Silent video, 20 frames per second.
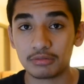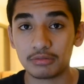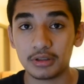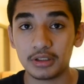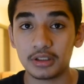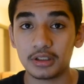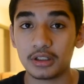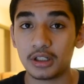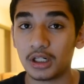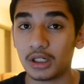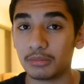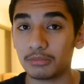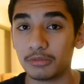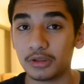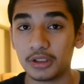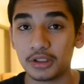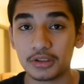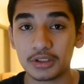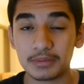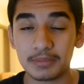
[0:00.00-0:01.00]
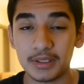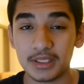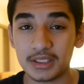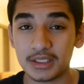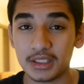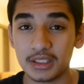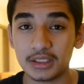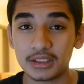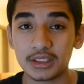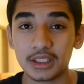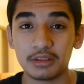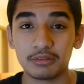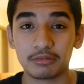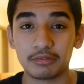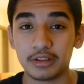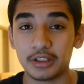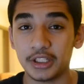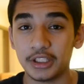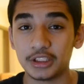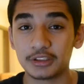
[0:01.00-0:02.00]
When, um, Windows P Cs can
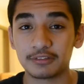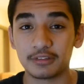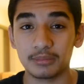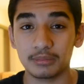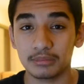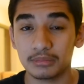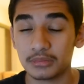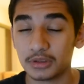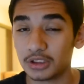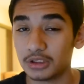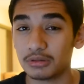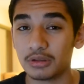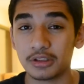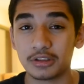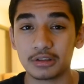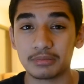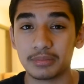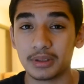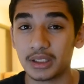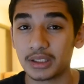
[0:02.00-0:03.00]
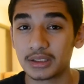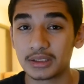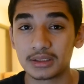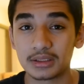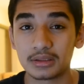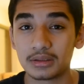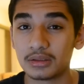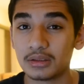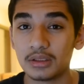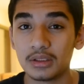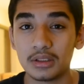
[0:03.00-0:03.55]
range from two hundred bucks